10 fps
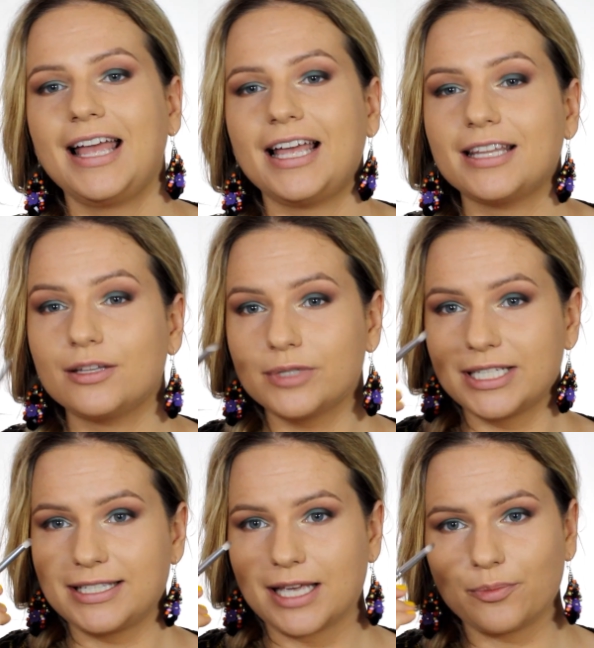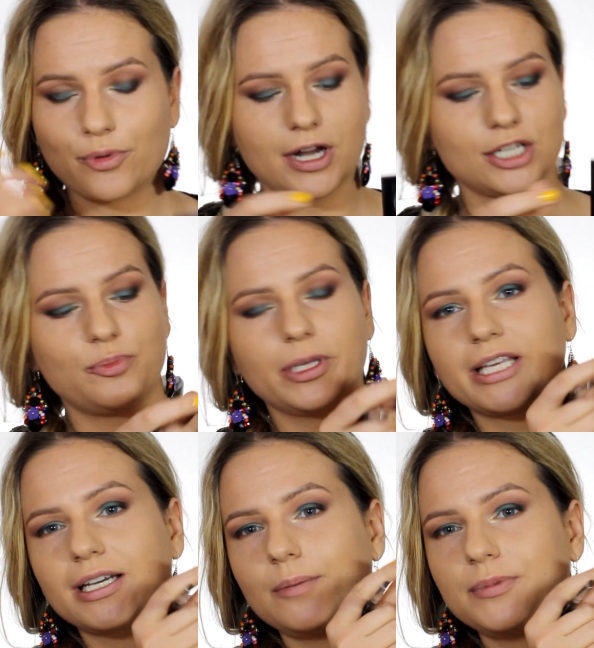And then with the same brush,
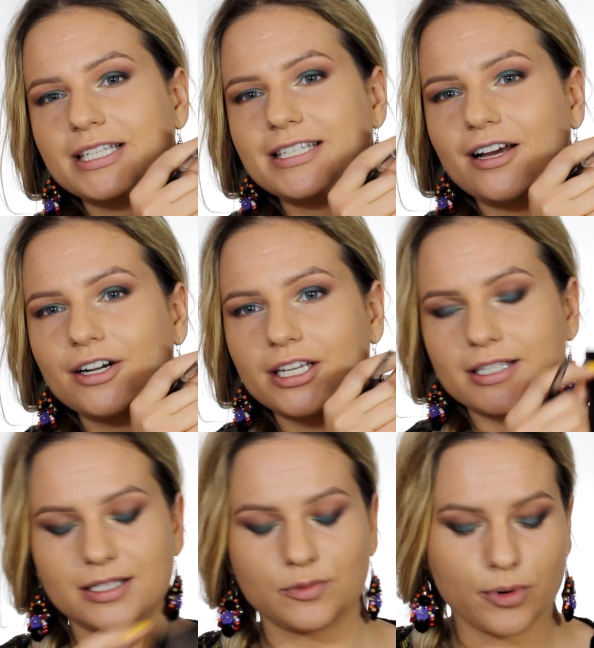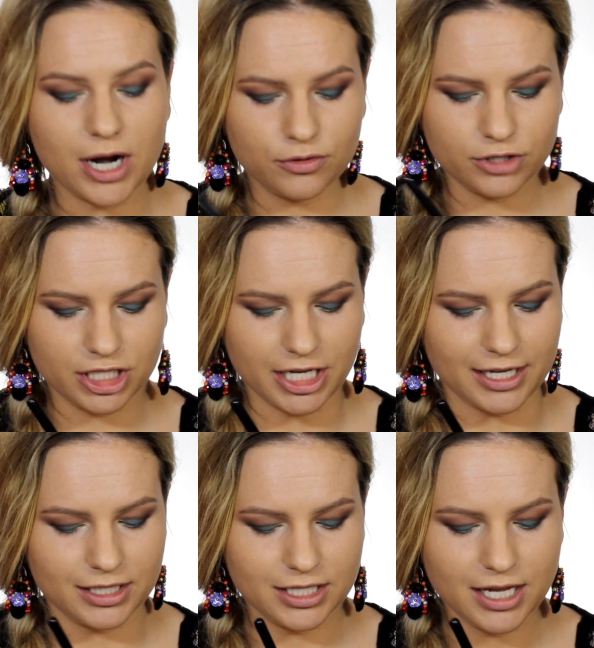picking up this darkest brown
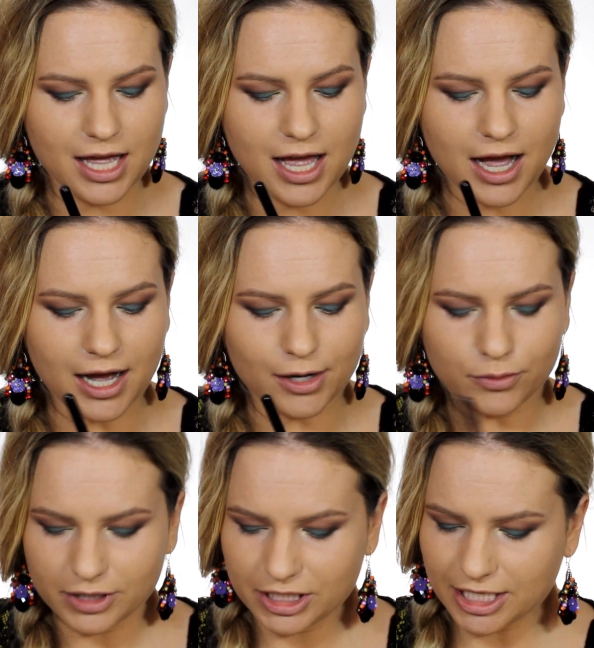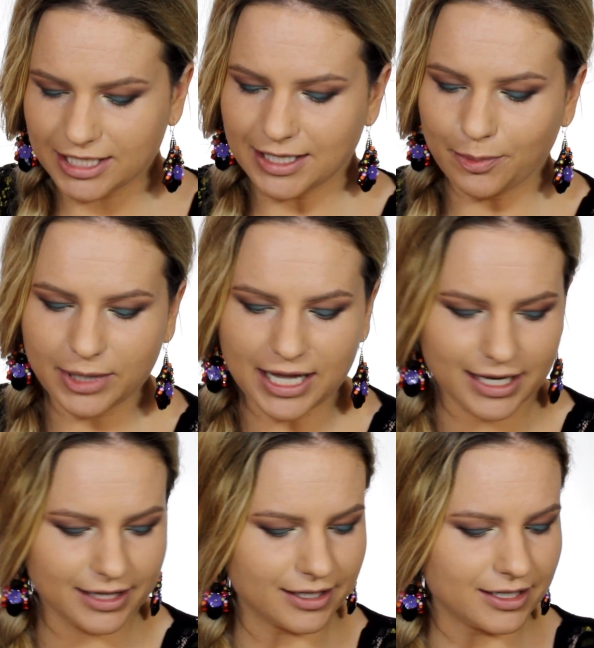shade, I will just
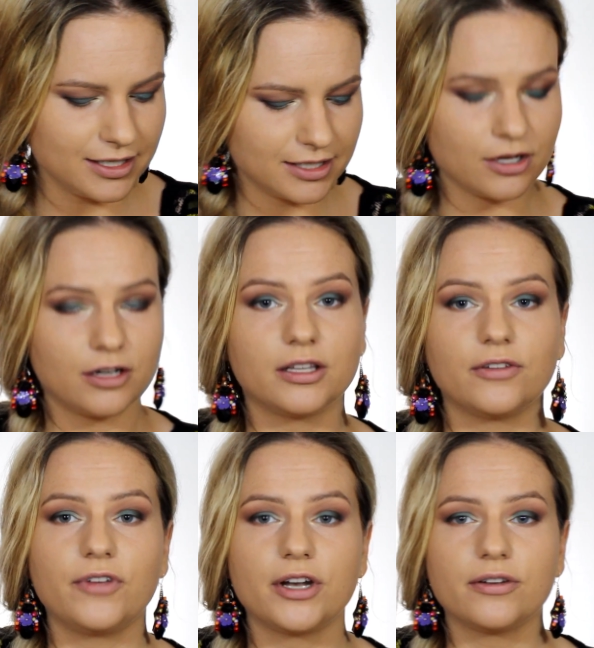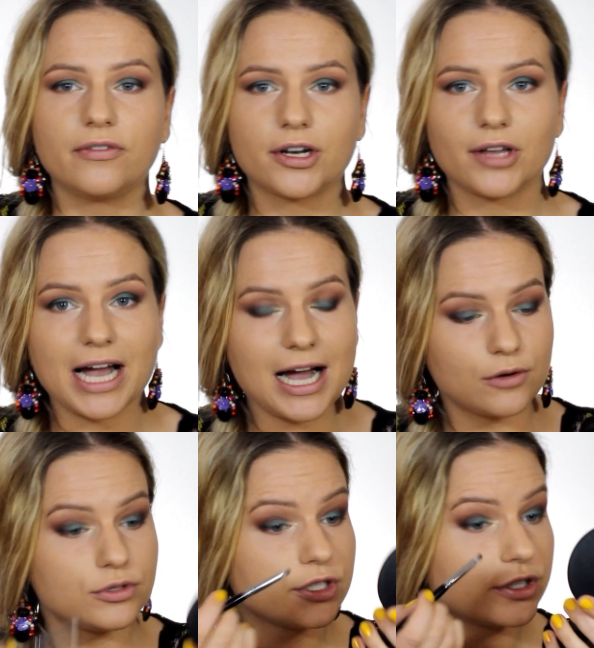apply this on the very
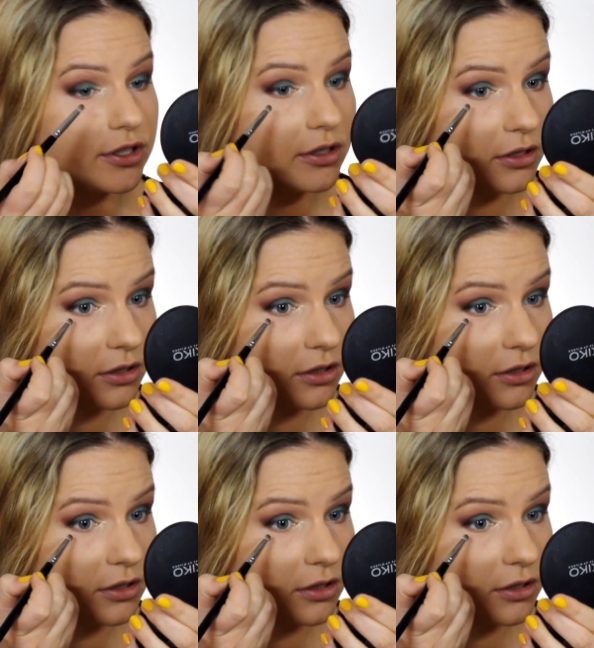outer